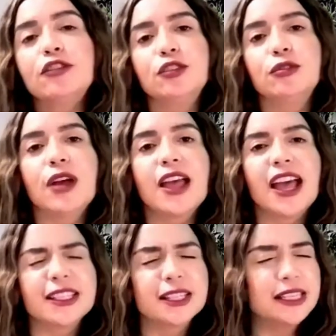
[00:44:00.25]
you
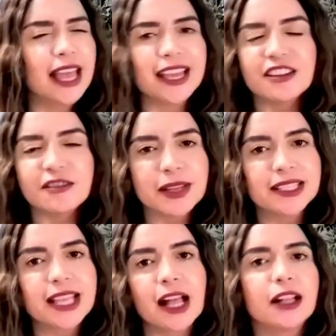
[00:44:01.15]
has a negative
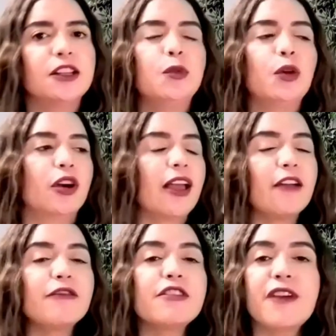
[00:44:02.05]
mentality where
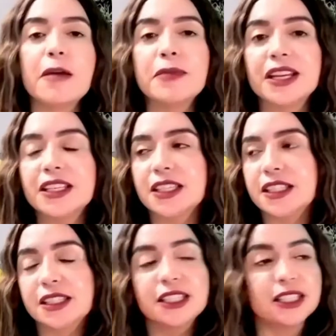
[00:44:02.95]
every five minutes it's
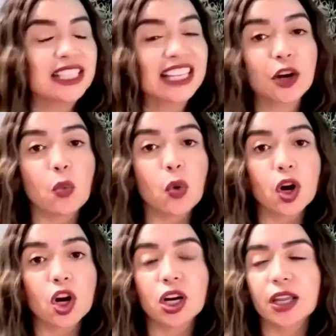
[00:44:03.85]
this isn't going to
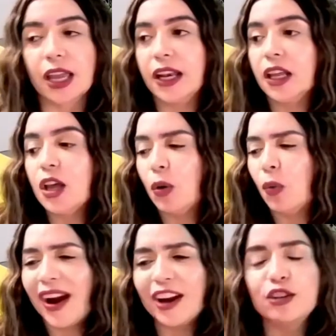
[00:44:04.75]
work and
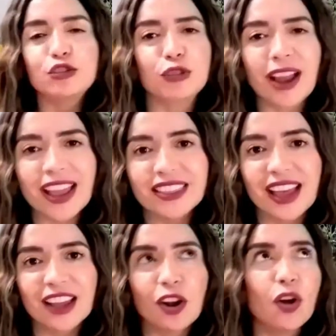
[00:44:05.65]
why are you trying
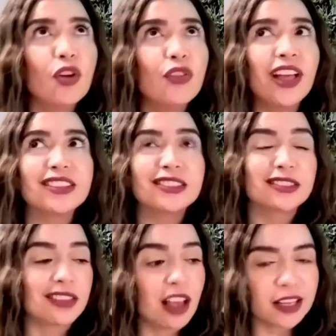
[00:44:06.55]
that? Oh, that
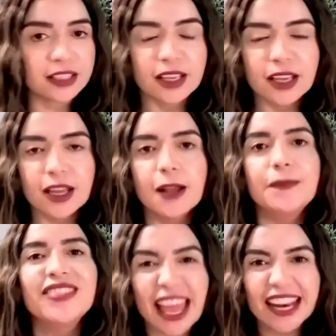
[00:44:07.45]
sucks.
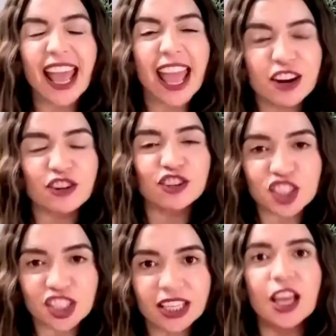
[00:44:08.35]
That
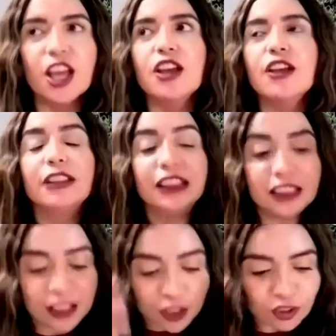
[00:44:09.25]
energy
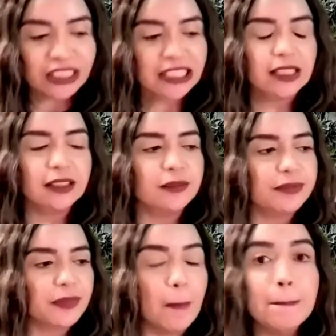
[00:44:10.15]
literally
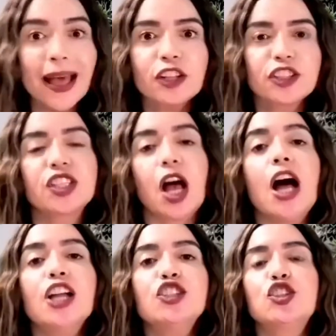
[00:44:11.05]
melts
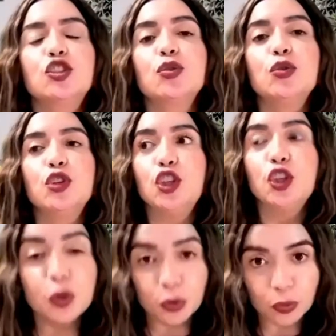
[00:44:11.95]
onto
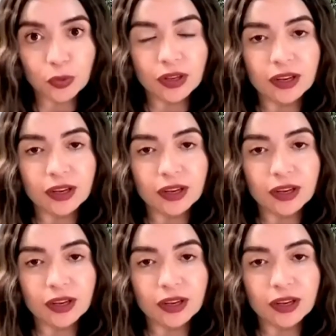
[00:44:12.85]
you.